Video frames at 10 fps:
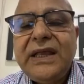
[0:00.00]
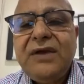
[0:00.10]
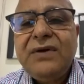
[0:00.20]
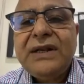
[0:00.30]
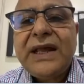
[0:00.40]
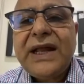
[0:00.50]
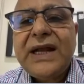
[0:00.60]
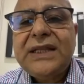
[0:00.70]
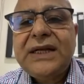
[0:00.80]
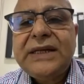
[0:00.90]
even
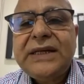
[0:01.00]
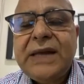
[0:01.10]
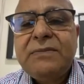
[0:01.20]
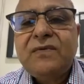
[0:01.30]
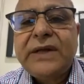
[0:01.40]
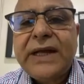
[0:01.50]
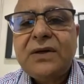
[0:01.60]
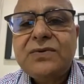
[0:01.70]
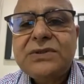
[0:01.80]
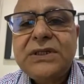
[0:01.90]
at the time of
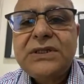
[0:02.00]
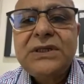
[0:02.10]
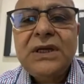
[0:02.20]
diagnosis